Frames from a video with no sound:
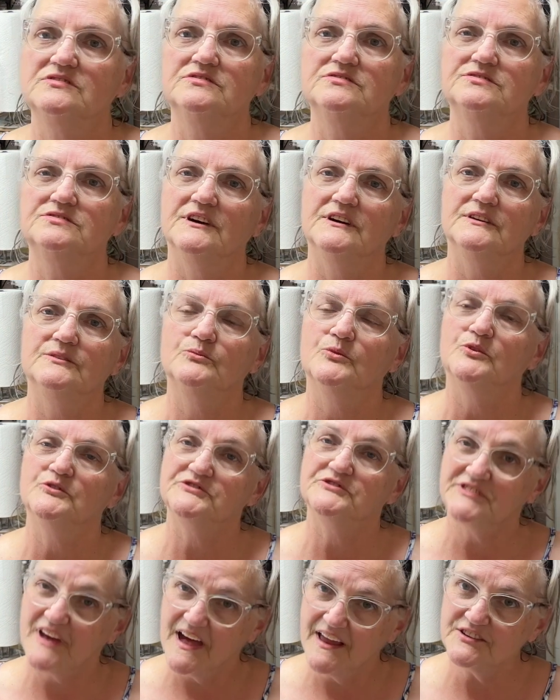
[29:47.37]
that will
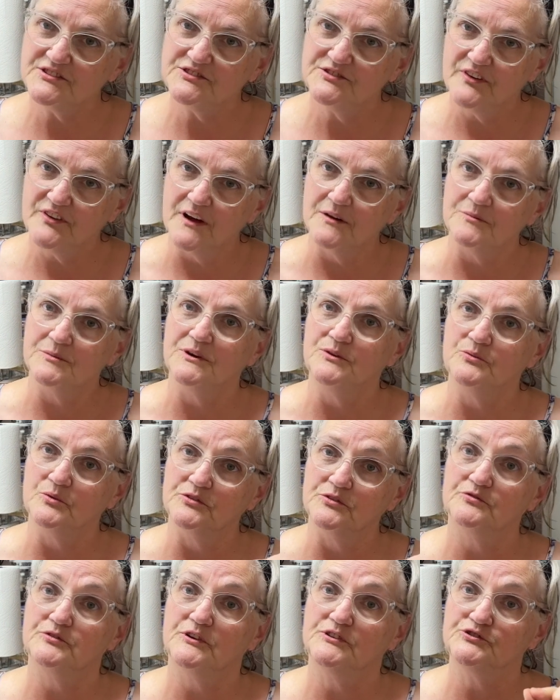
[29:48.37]
satisfy me
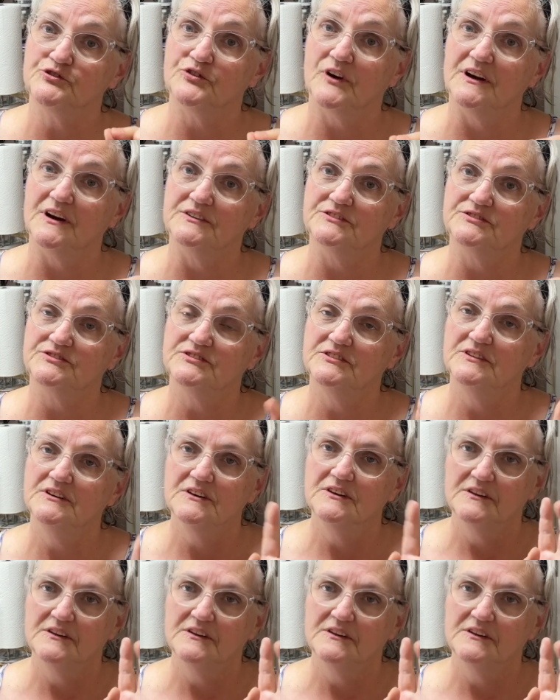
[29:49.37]
with French fries,